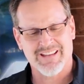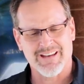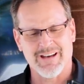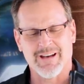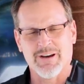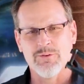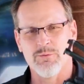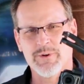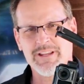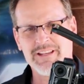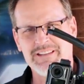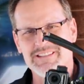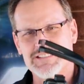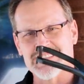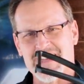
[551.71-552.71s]
Uh, we
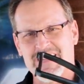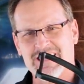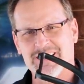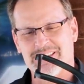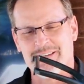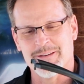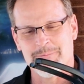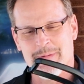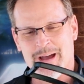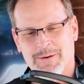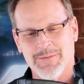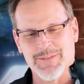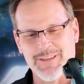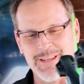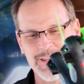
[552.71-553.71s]
decided to
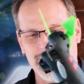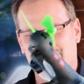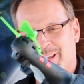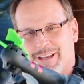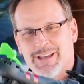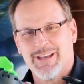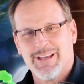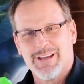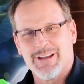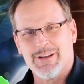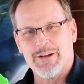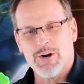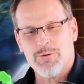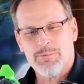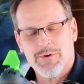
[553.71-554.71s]
mount the
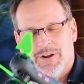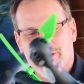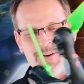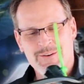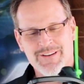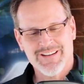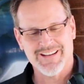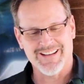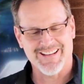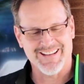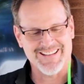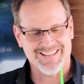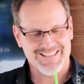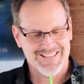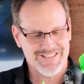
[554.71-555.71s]
GoPro
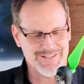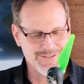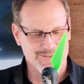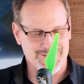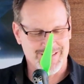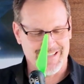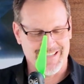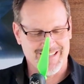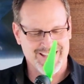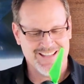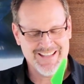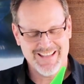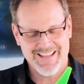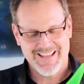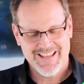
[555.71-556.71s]
uh, to the
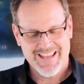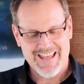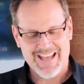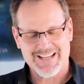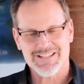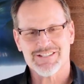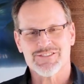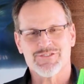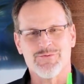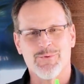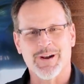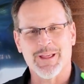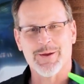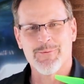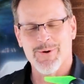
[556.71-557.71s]

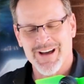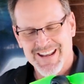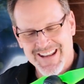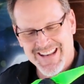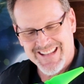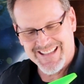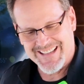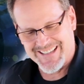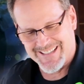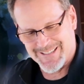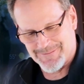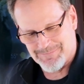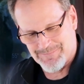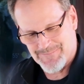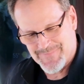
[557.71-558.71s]
X21.
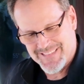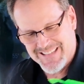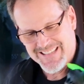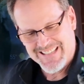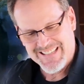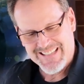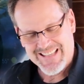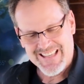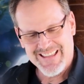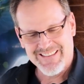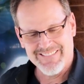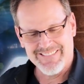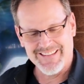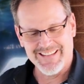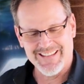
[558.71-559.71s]
Um,
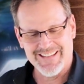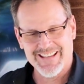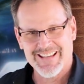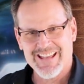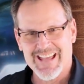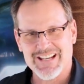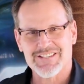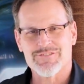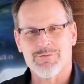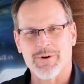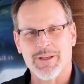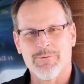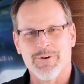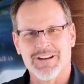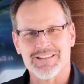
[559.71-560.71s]
the
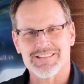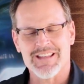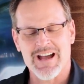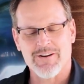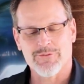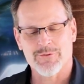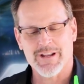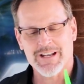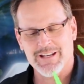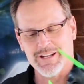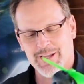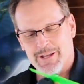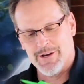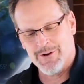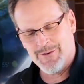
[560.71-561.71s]
X21 is now ready to
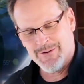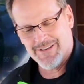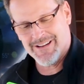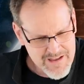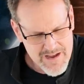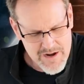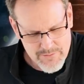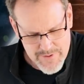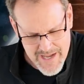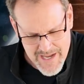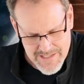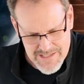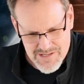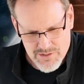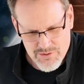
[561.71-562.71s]
go. All
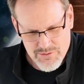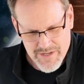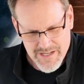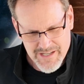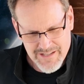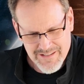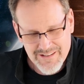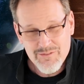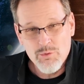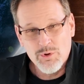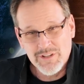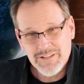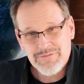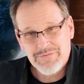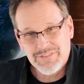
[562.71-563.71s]
right, so uh,
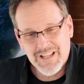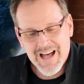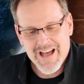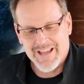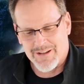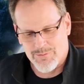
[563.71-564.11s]
will it fly?